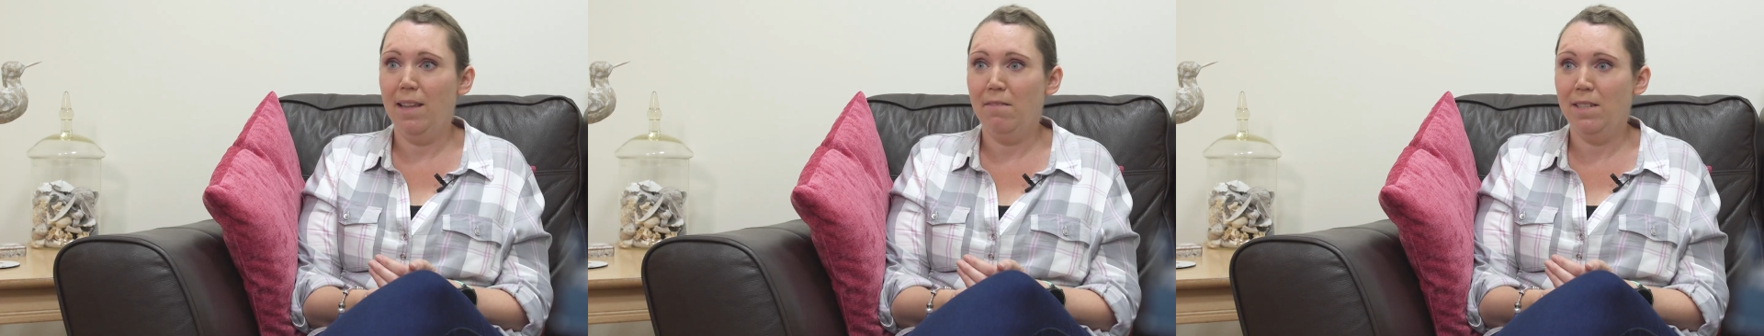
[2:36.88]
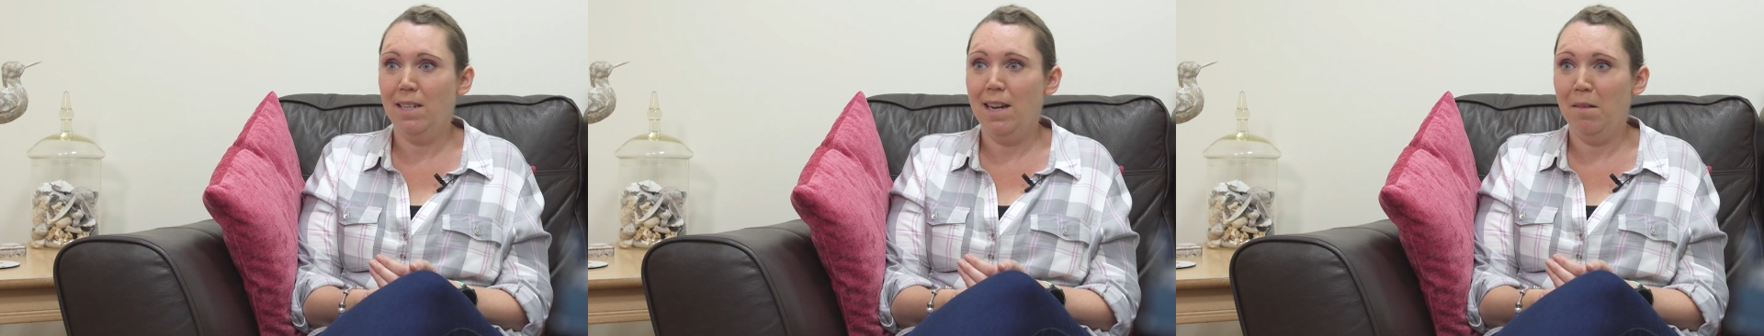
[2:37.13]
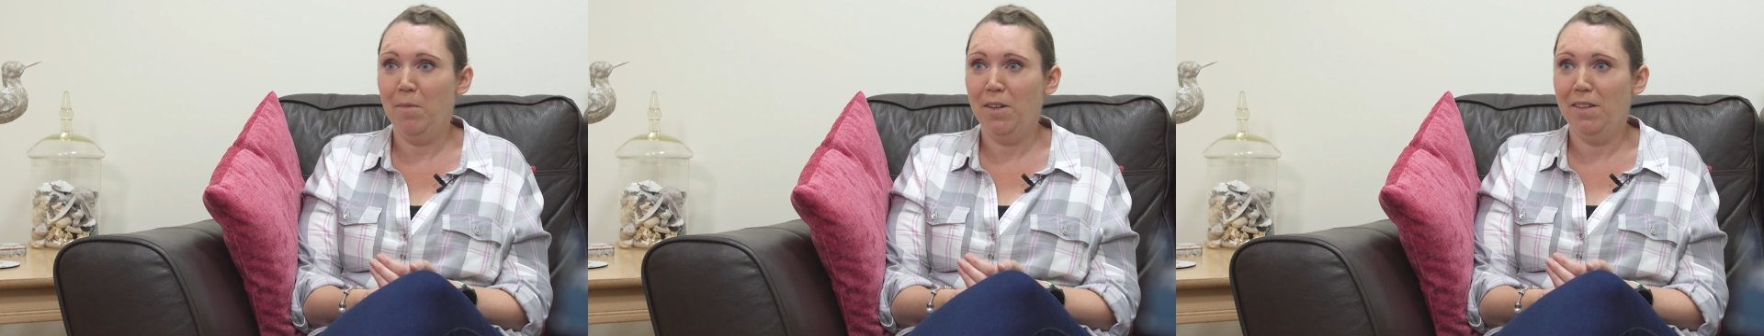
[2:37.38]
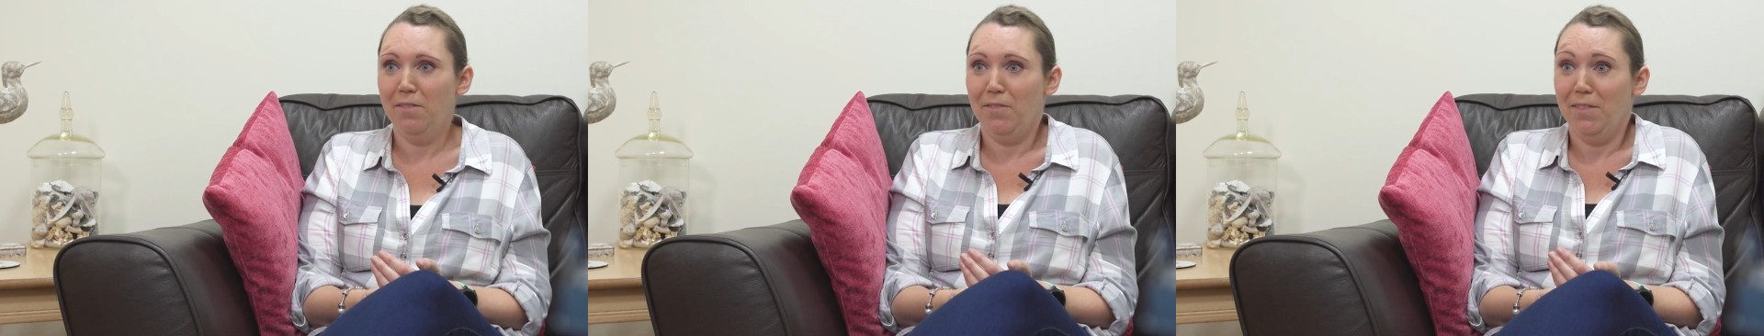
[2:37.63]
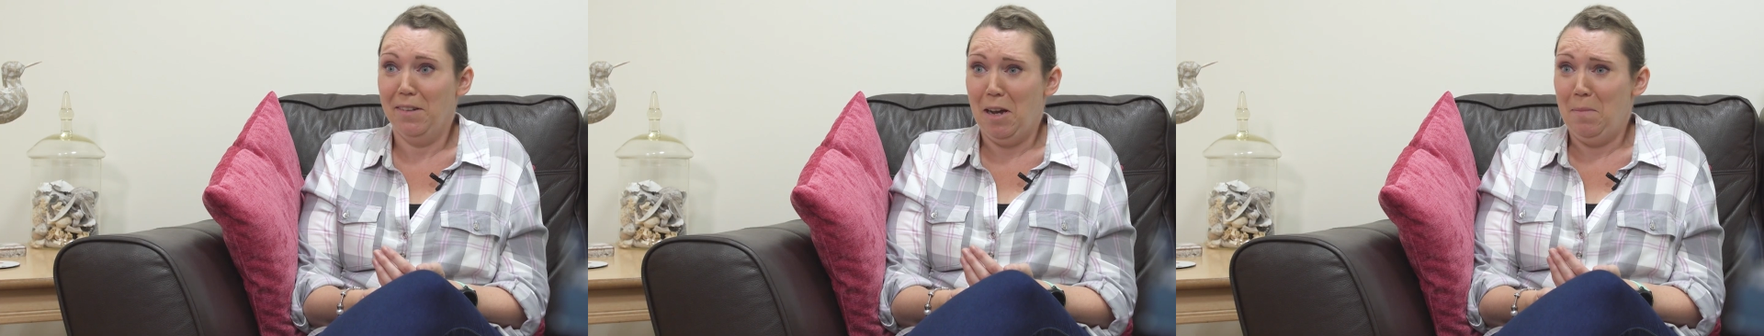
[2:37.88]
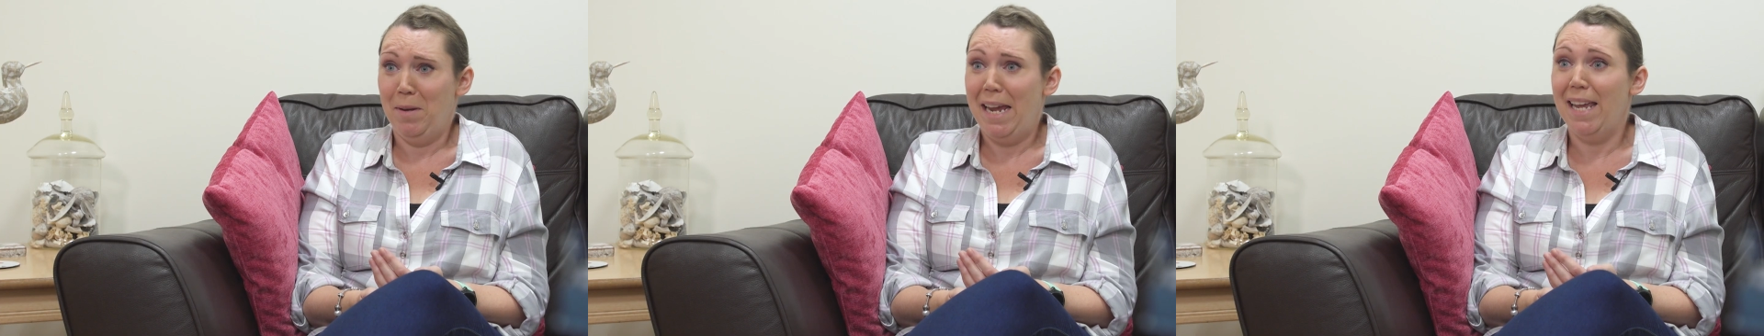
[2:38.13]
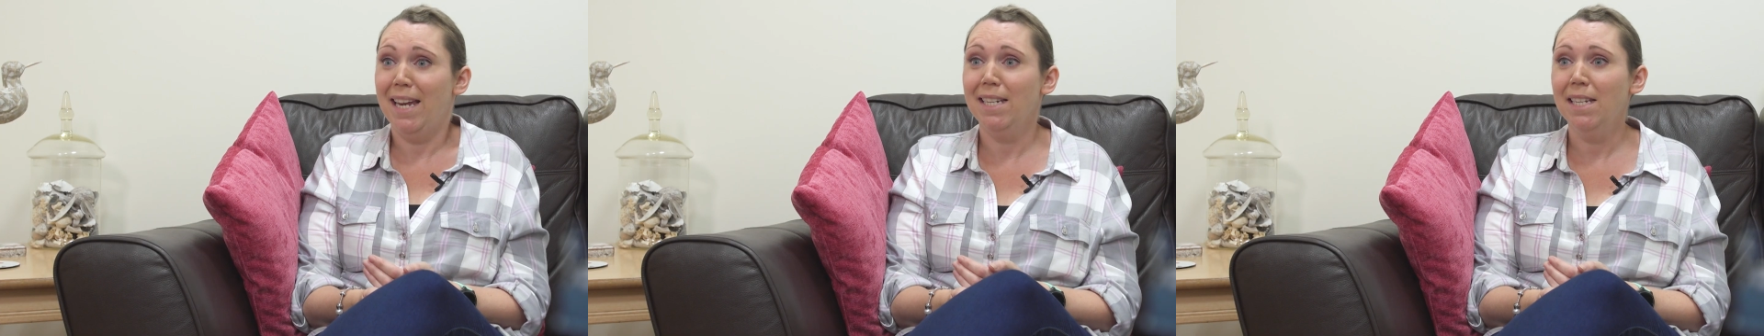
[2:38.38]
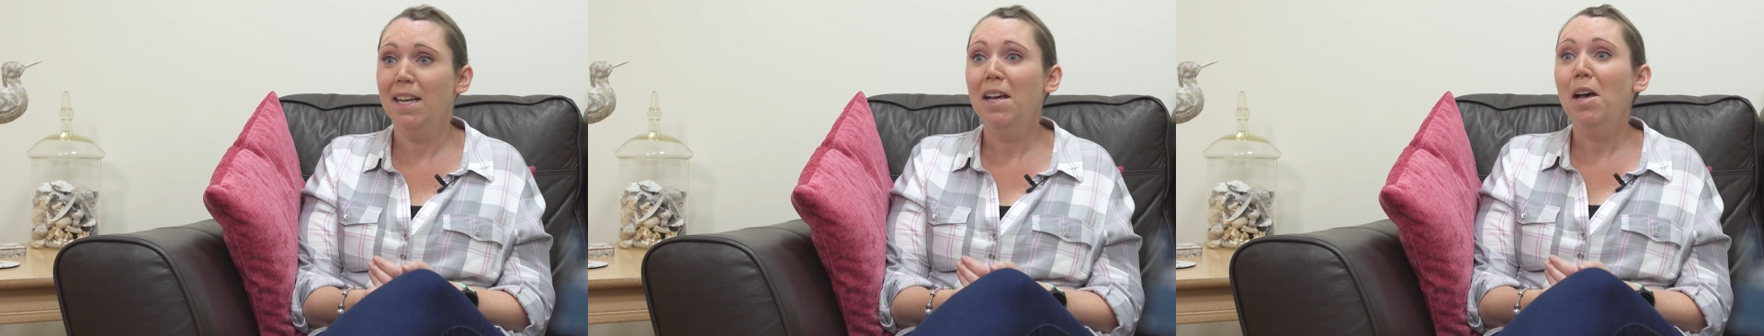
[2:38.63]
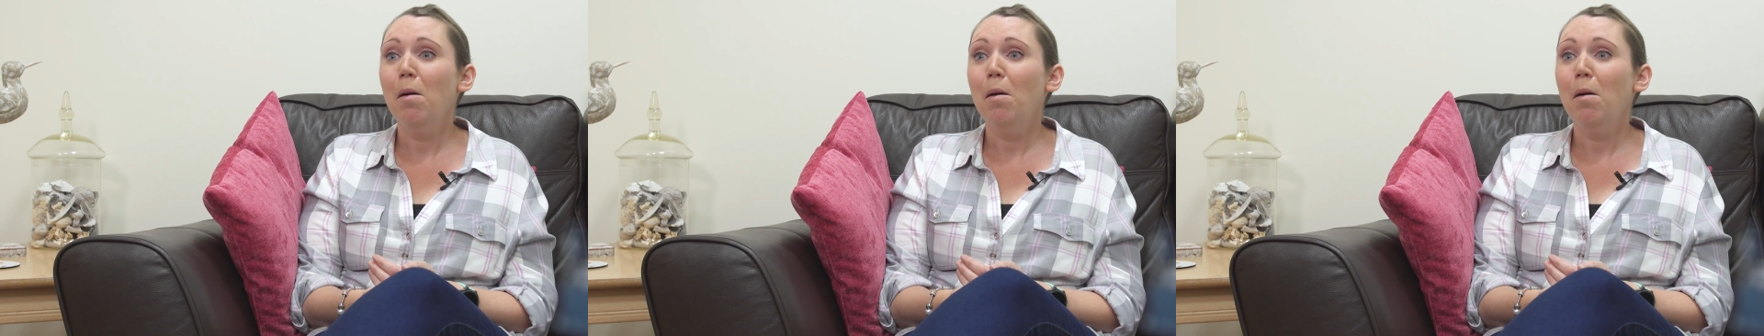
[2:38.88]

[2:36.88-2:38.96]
there is an element of I'm naked,